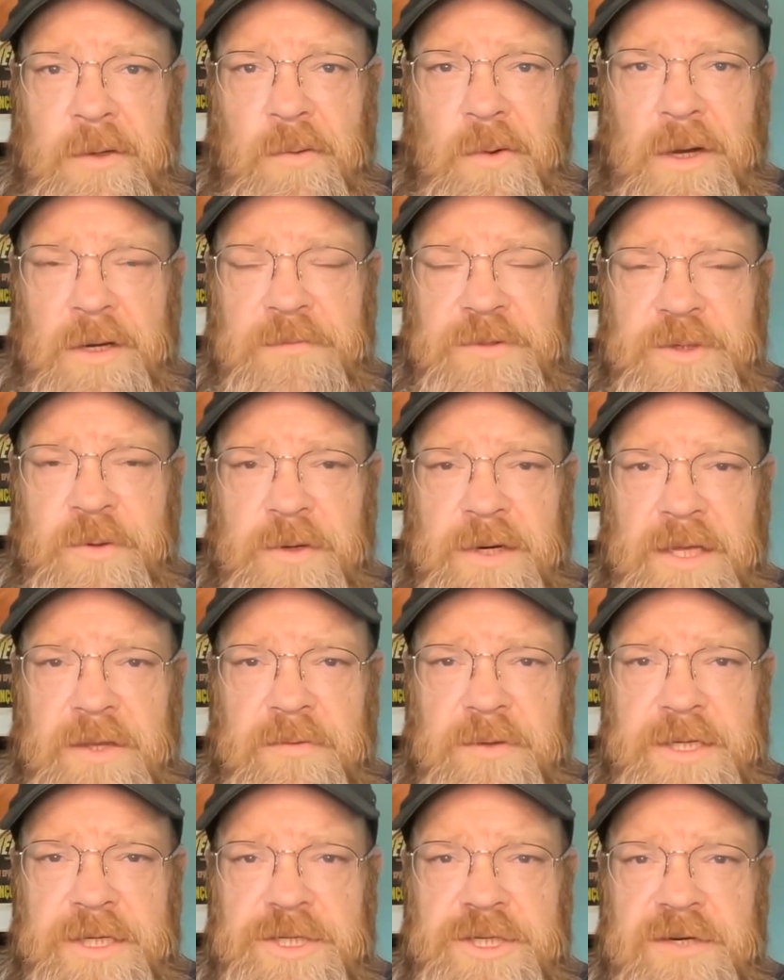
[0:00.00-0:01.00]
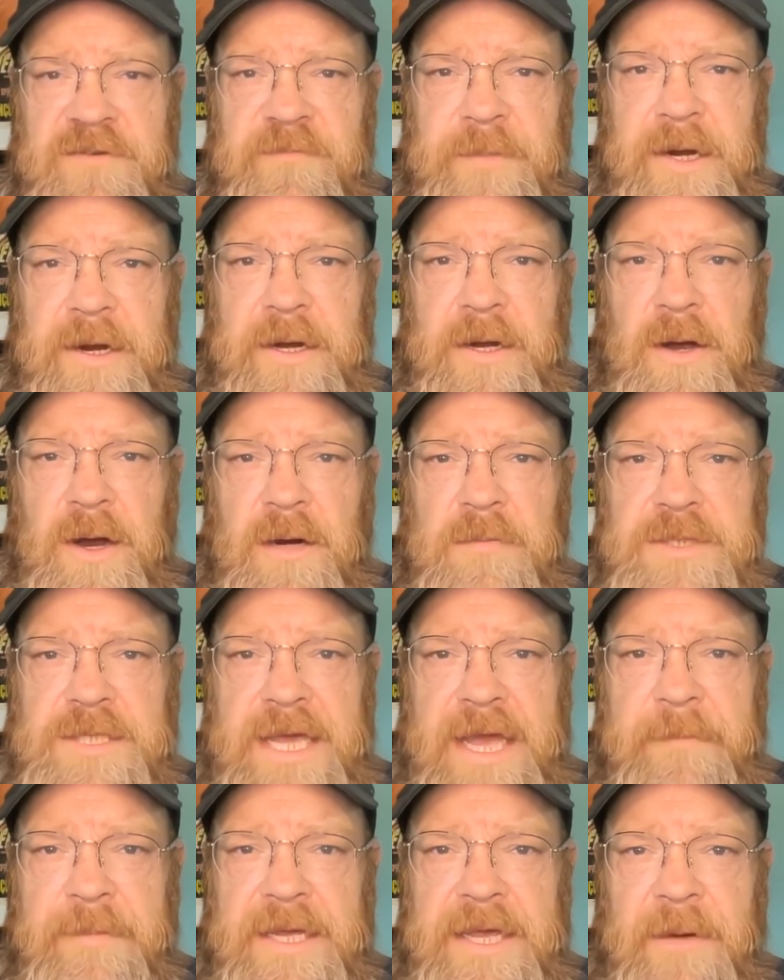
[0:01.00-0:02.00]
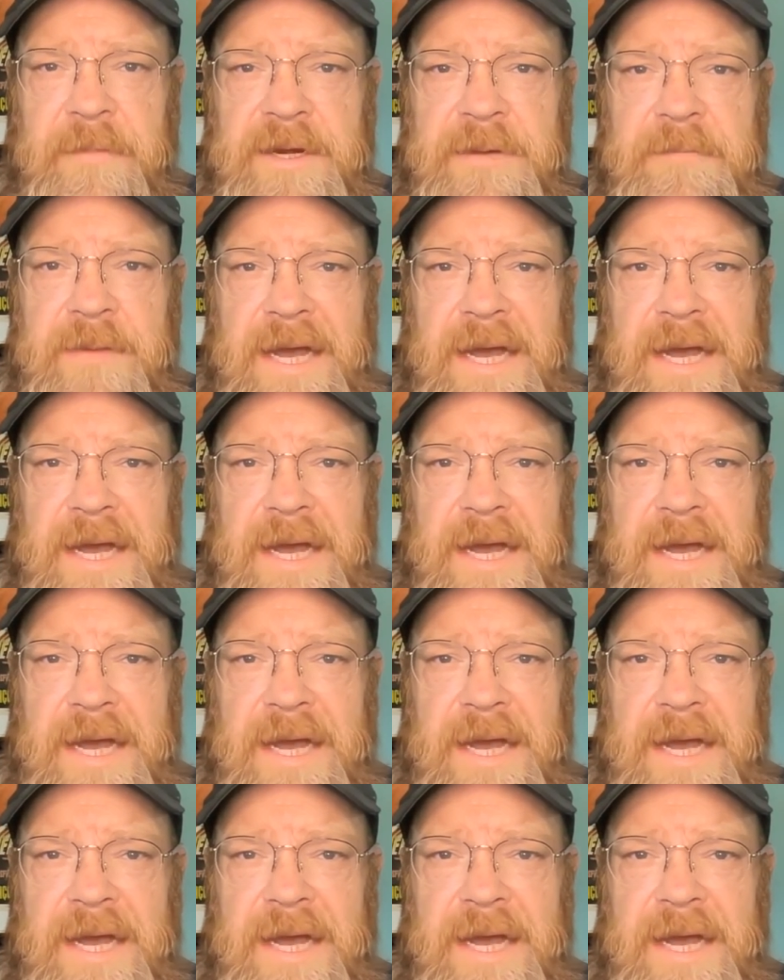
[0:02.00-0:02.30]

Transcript: Welcome to another edition of Bearing Arms, Cam and Company.